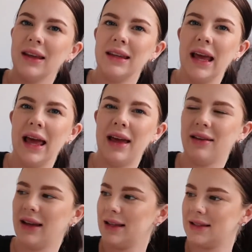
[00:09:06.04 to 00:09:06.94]
yeah,
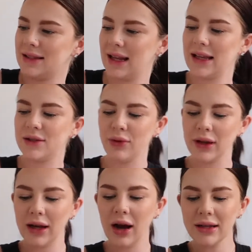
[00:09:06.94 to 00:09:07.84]
it's
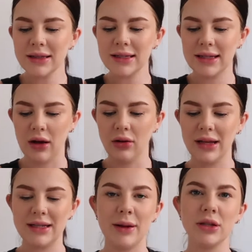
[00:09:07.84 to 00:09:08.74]
really hard to tell,
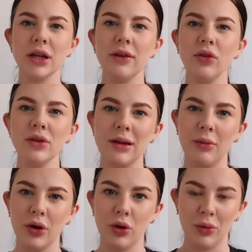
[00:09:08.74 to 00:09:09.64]
especially if you're
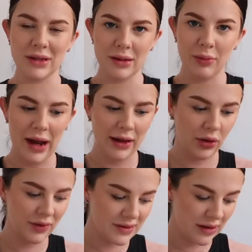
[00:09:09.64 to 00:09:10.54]
someone who wants to buy a
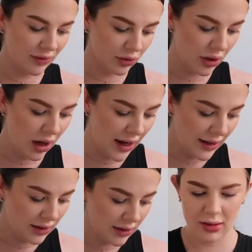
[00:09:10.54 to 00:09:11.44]
lot of stuff
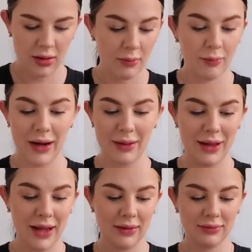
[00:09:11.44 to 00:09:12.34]
online. But I
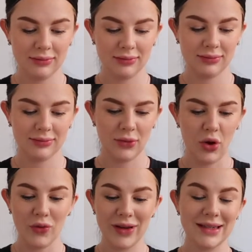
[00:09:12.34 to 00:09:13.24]
mean,
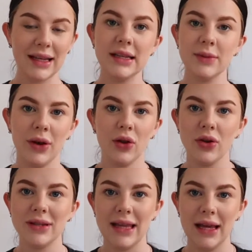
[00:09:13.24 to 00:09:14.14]
obviously it's one of
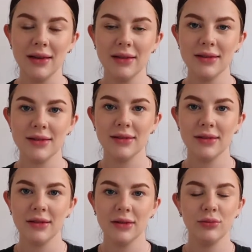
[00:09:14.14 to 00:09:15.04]
those things,
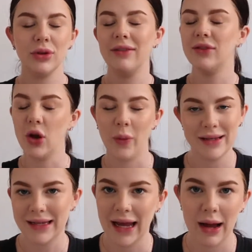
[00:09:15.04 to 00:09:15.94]
you have no
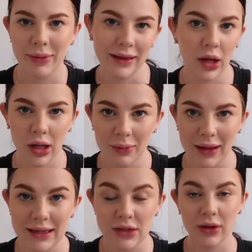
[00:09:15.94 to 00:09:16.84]
idea how big they're going to
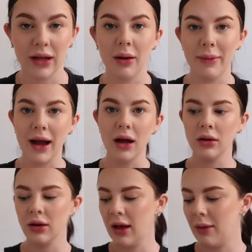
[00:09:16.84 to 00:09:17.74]
be until they come
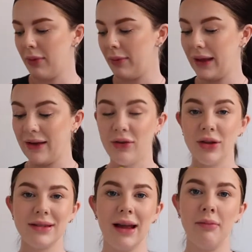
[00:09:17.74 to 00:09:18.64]
out. But being a
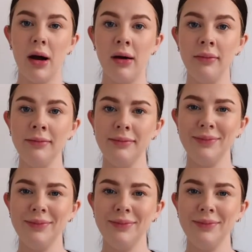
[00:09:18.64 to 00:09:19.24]
first time mum,